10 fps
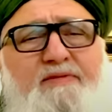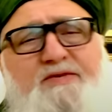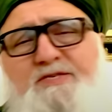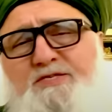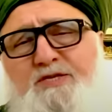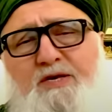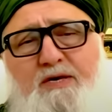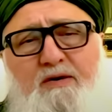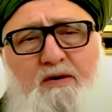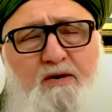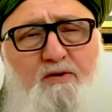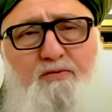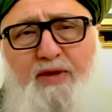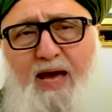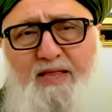this is the
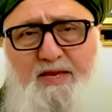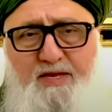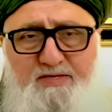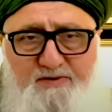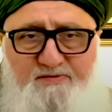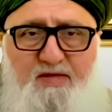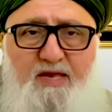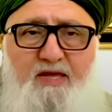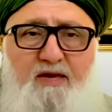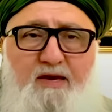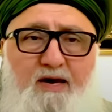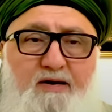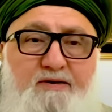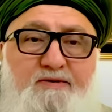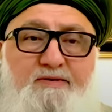realities of tariqah.